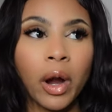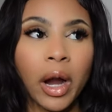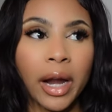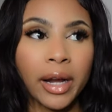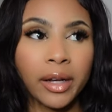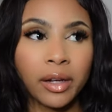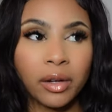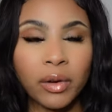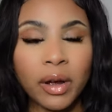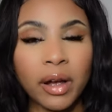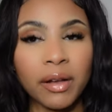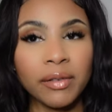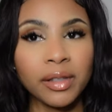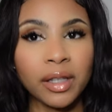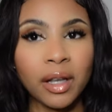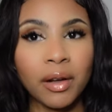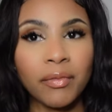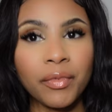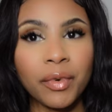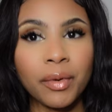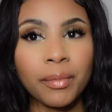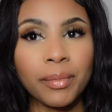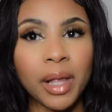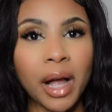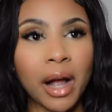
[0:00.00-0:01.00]
I do have some
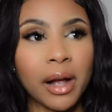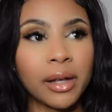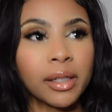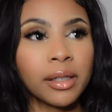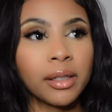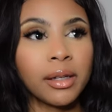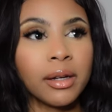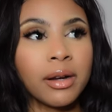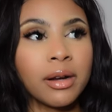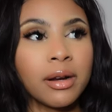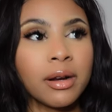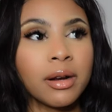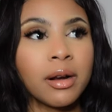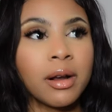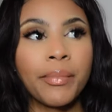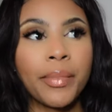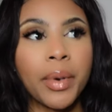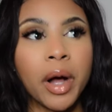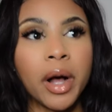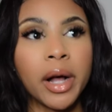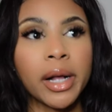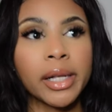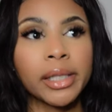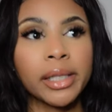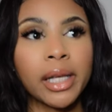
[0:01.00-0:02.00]
from last year,
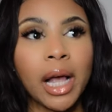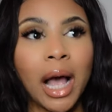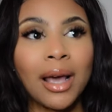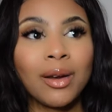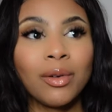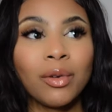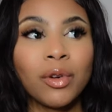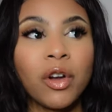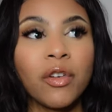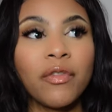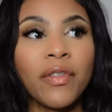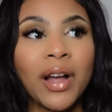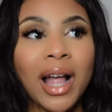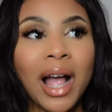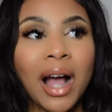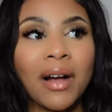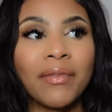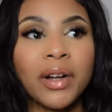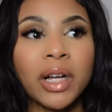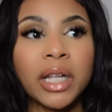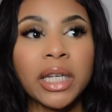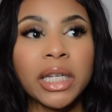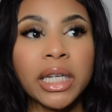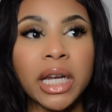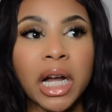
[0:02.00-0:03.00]
but I don't know if I
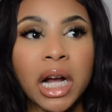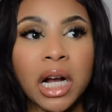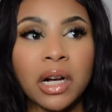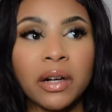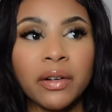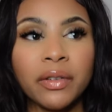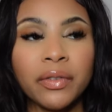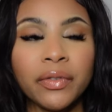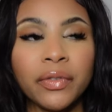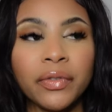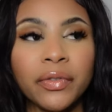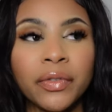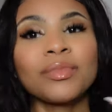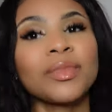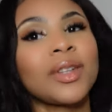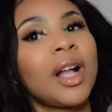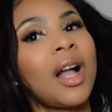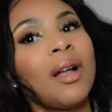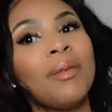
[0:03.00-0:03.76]
have enough.